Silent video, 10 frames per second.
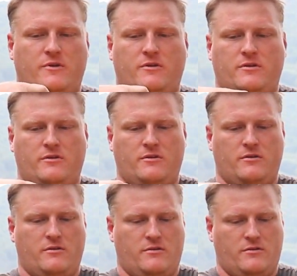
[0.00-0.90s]

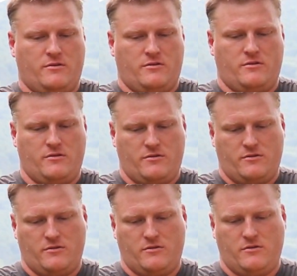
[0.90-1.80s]

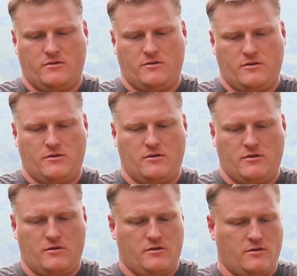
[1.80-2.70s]

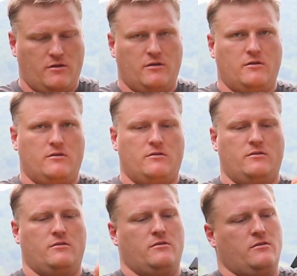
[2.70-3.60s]
Nobody speaks.